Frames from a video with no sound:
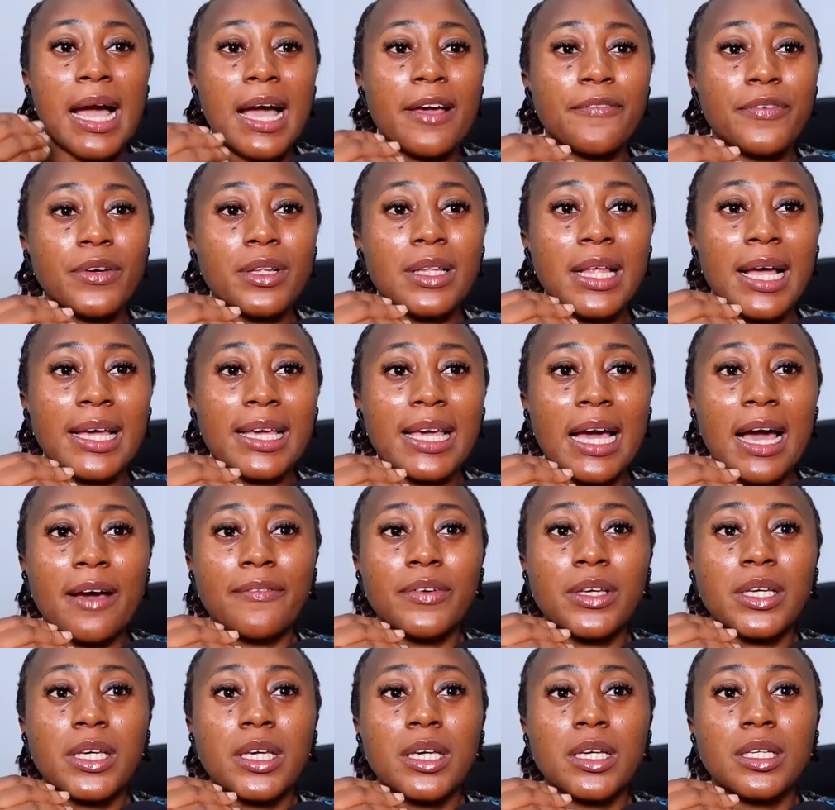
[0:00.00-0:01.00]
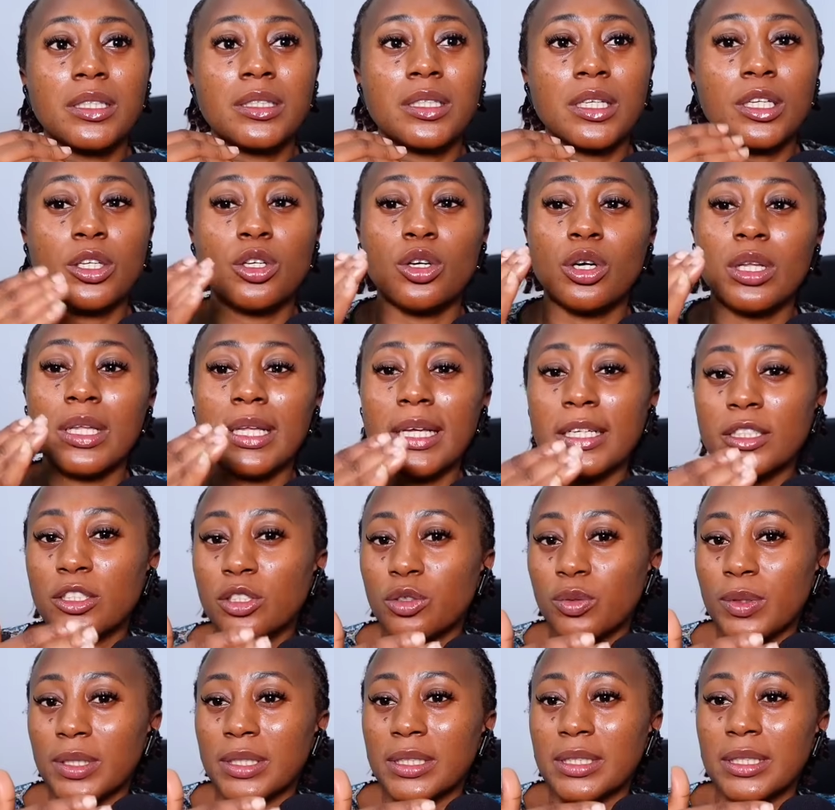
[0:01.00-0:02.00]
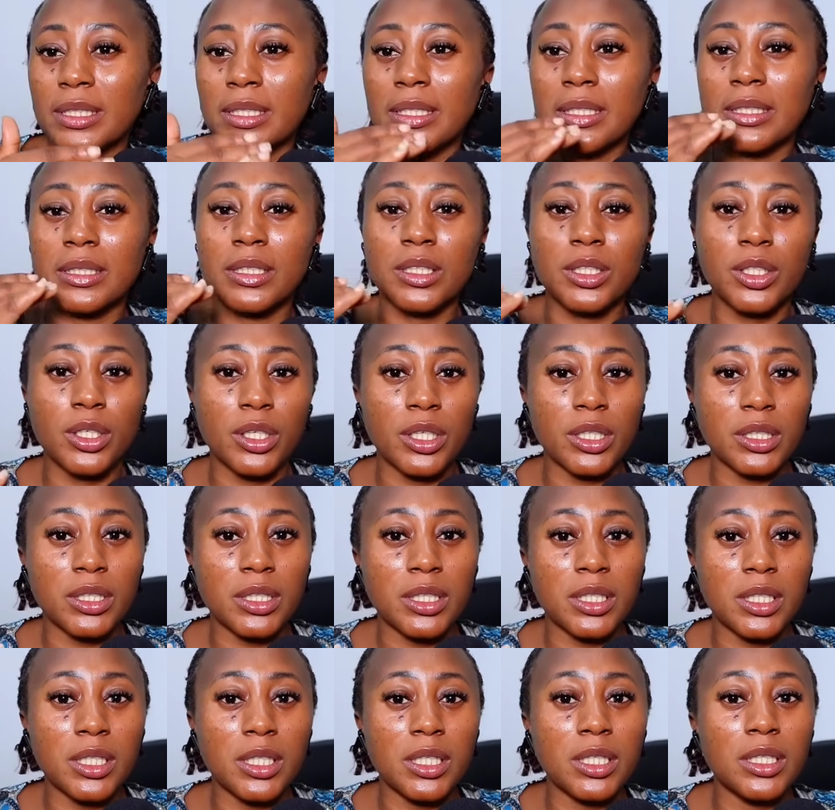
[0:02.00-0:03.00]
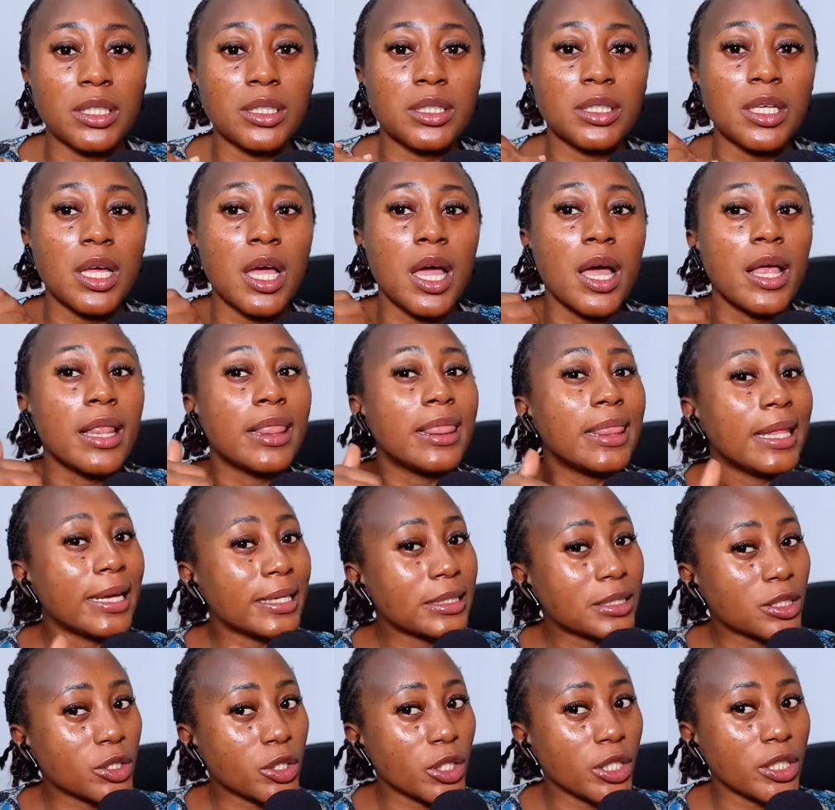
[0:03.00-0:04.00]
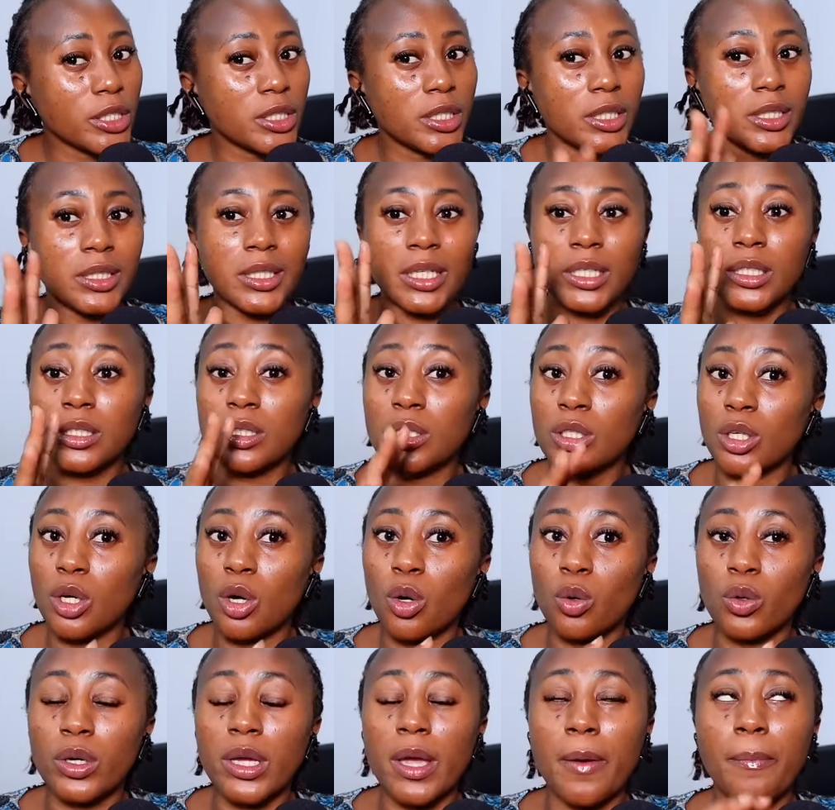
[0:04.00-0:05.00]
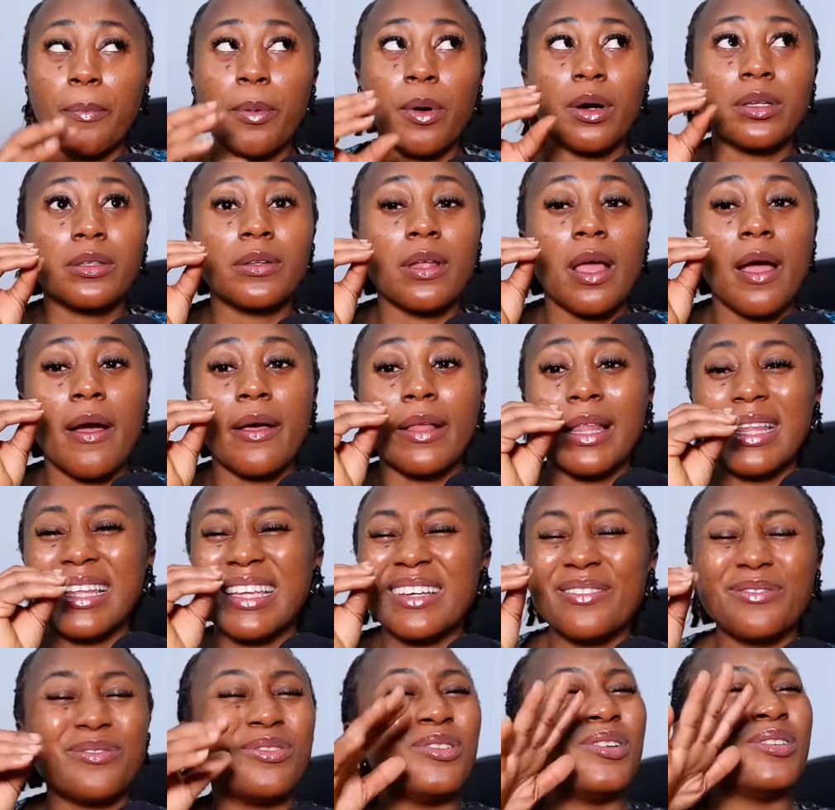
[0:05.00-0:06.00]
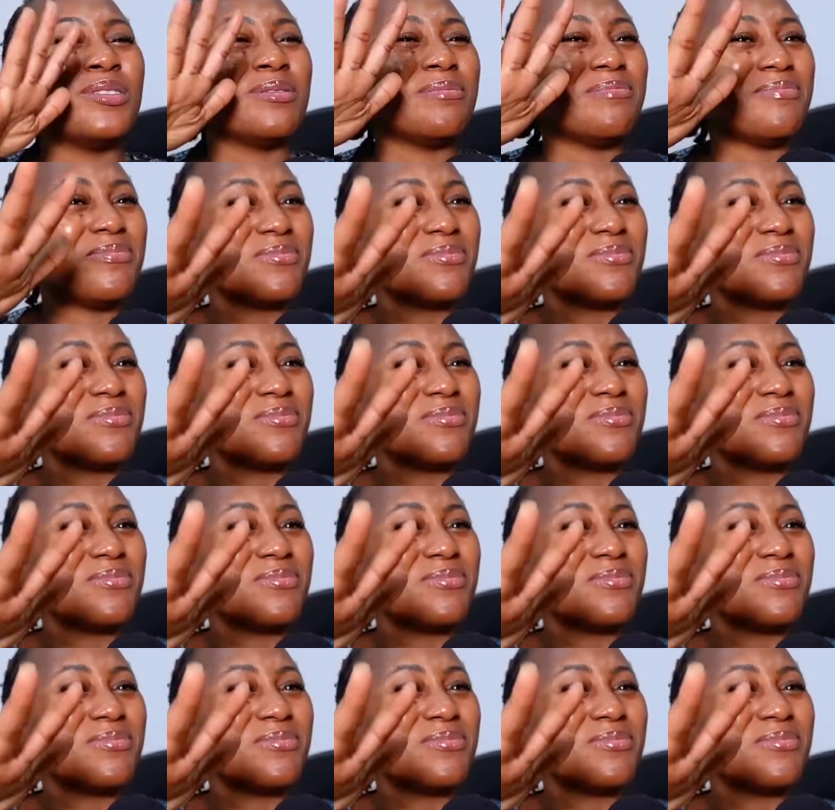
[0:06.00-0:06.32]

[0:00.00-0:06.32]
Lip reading: I feel like having kids in your late 20s, 30s, late 30s is still okay. But even